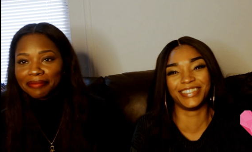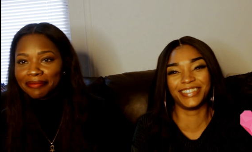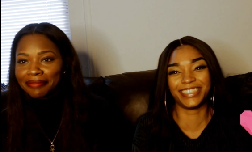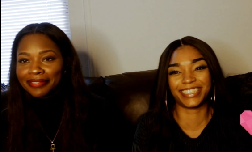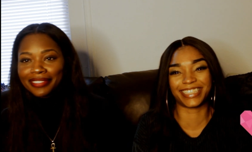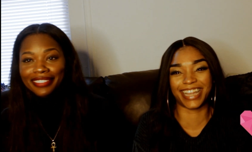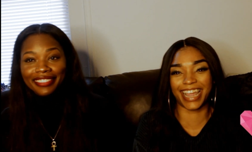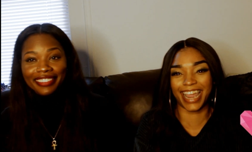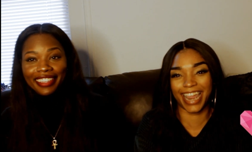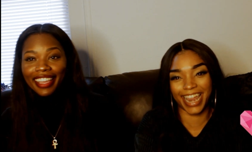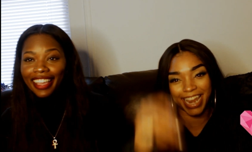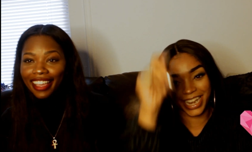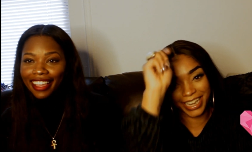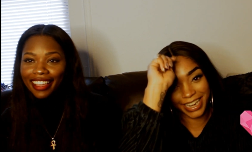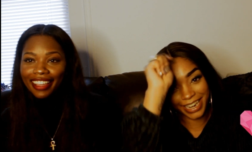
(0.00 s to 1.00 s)
Speaker 1: touche.
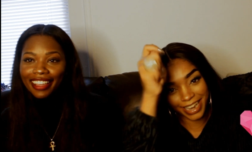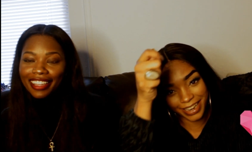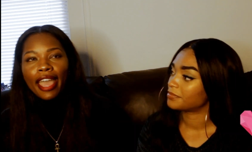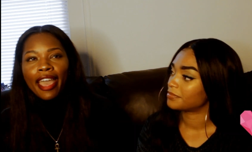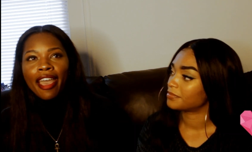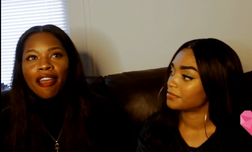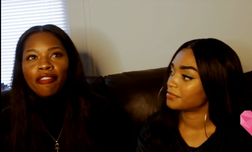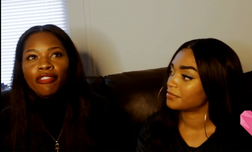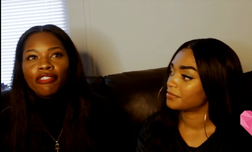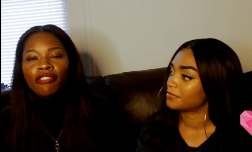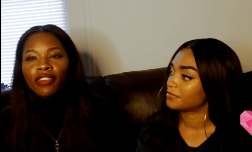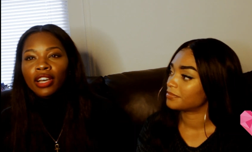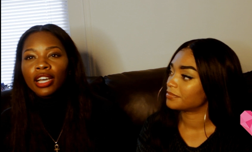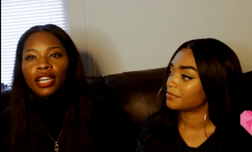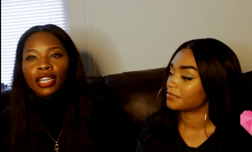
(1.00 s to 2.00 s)
Yeah. Have
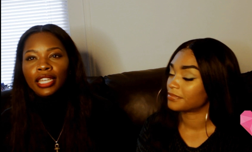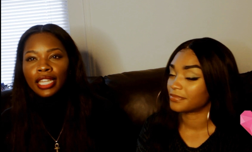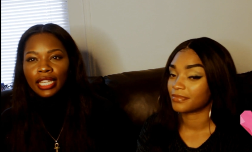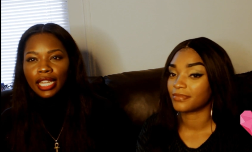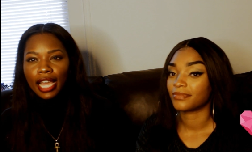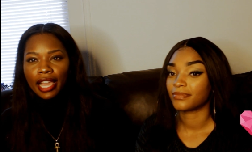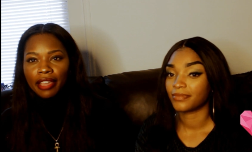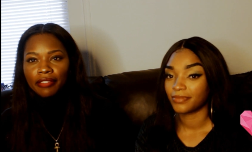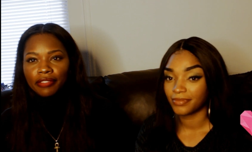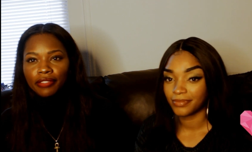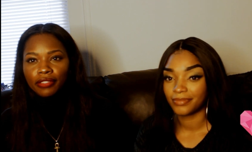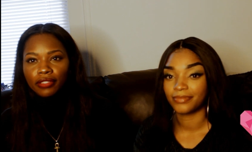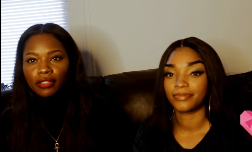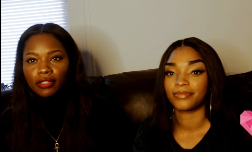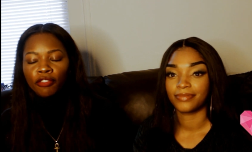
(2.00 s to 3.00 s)
fun in life
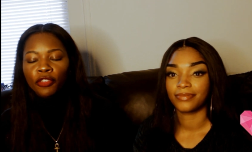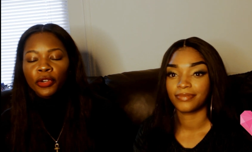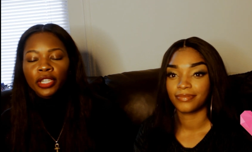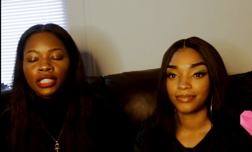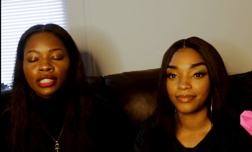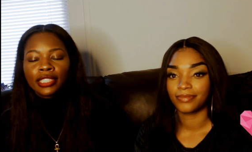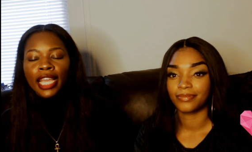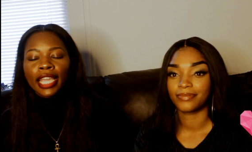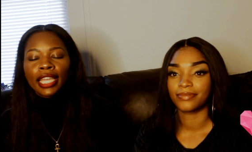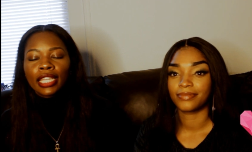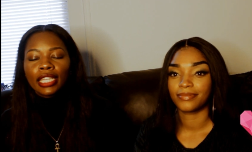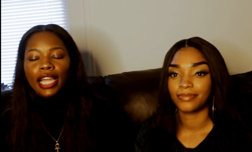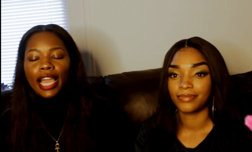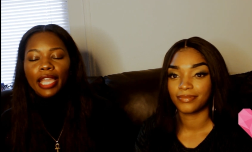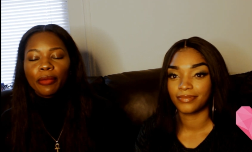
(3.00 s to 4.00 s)
for a
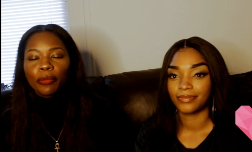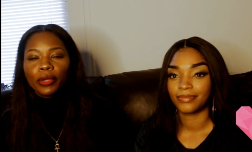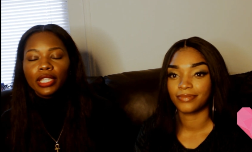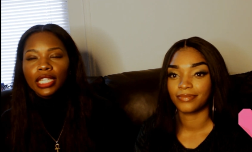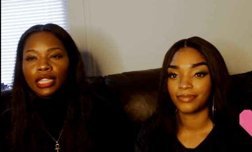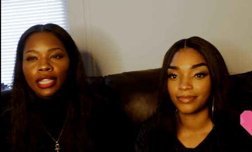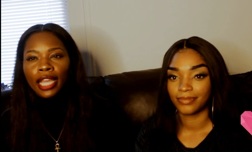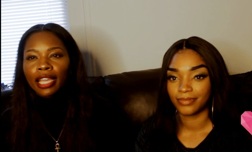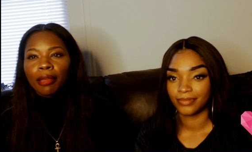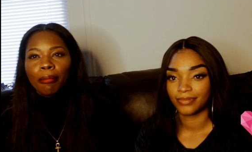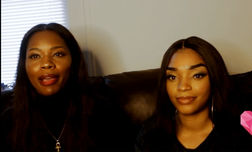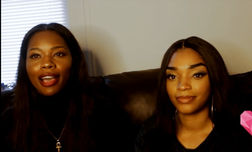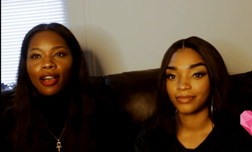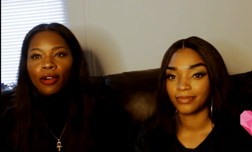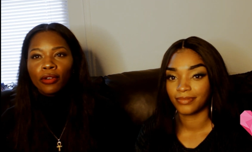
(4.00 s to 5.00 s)
second. Like really think
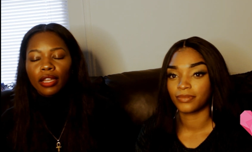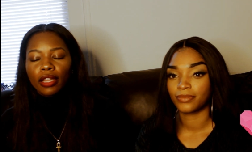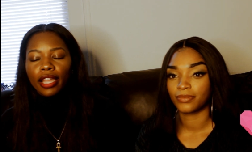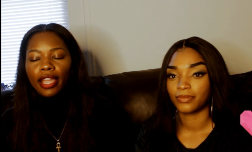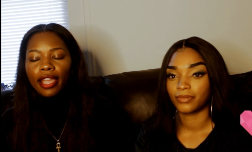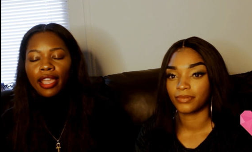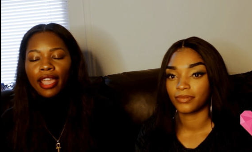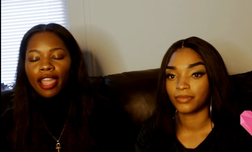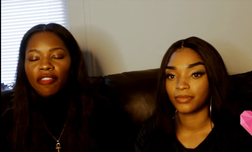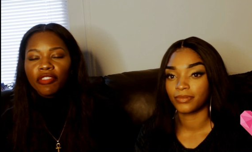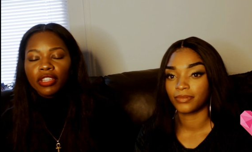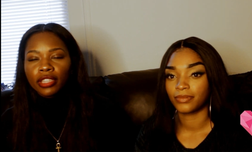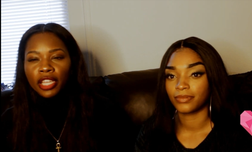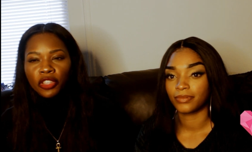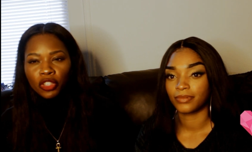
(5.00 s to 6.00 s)
about
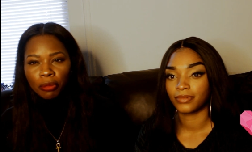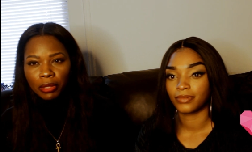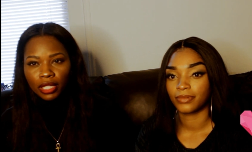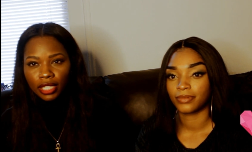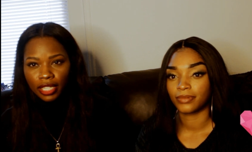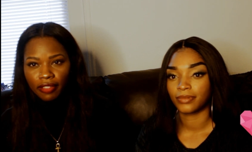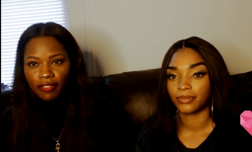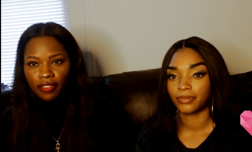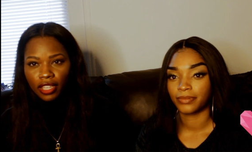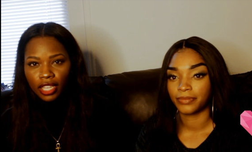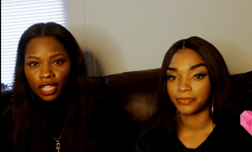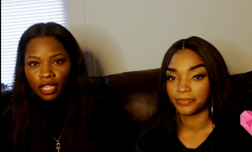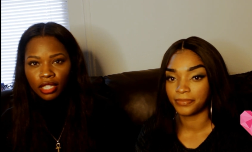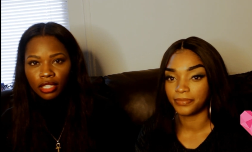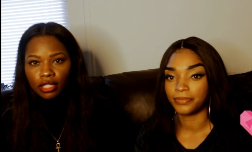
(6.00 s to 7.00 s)
everything you believe
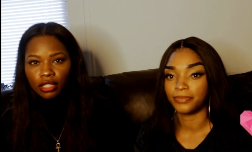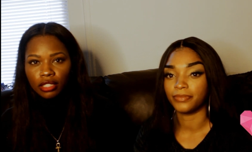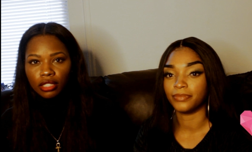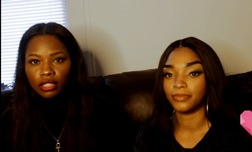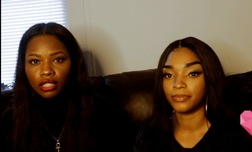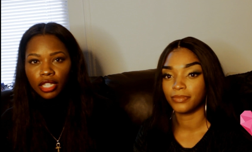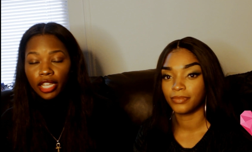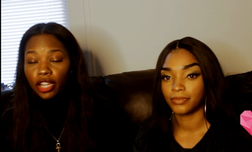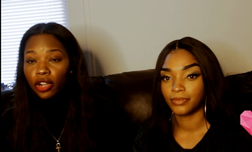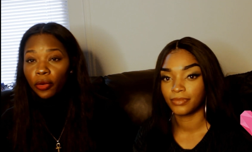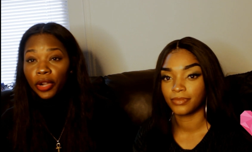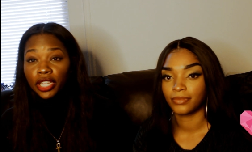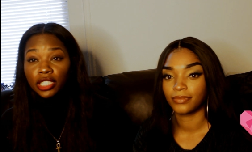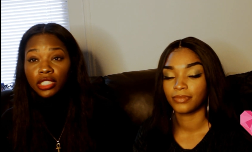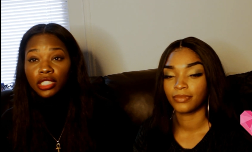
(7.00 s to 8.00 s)
in and
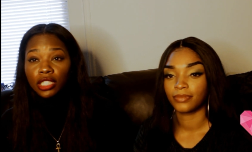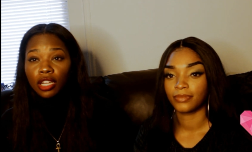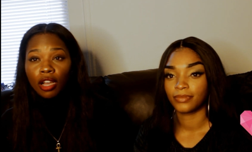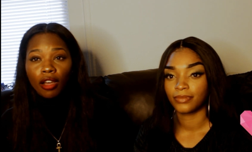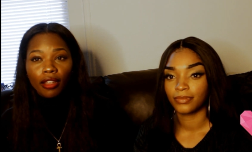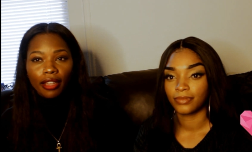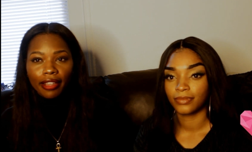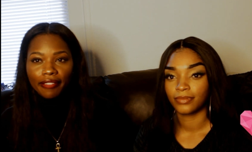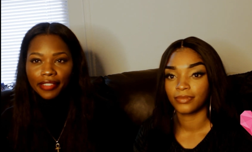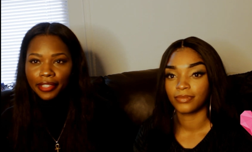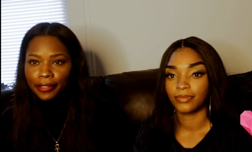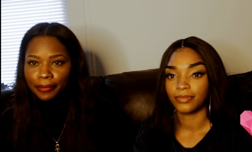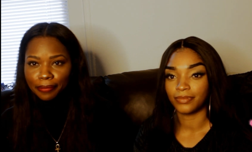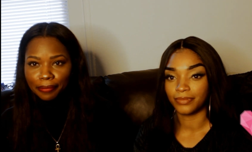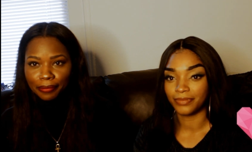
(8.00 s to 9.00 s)
question all of
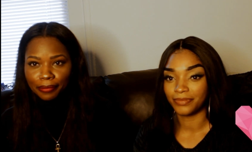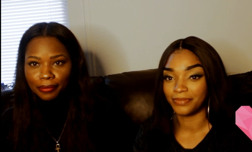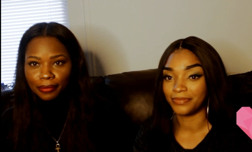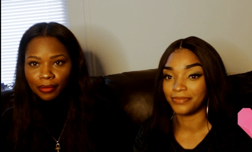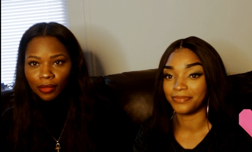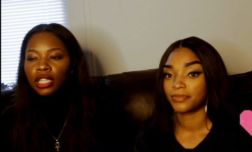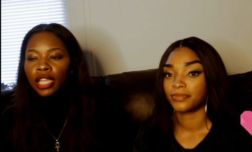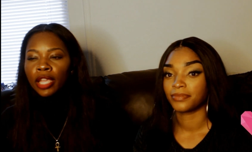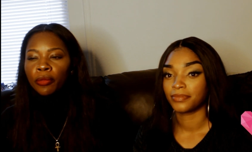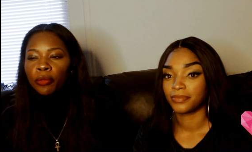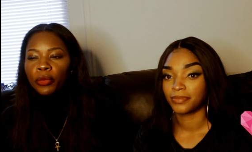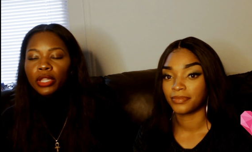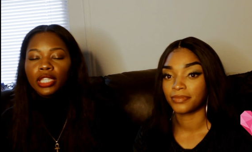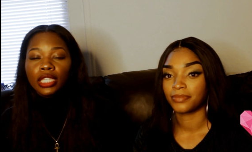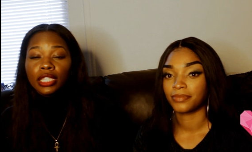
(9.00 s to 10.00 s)
it, and
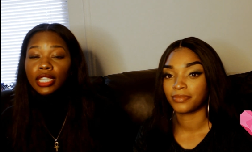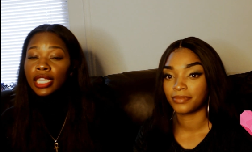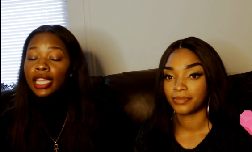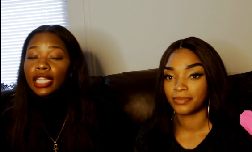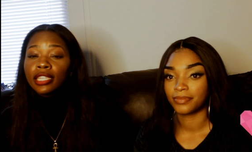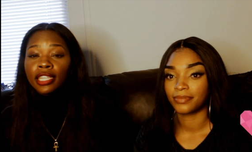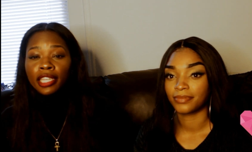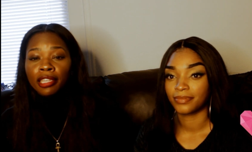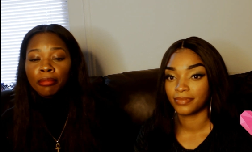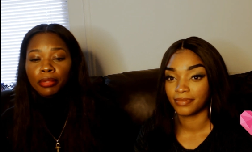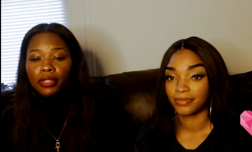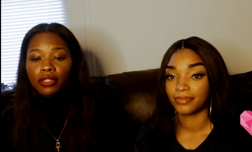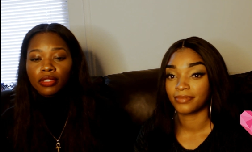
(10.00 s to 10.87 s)
really dig deep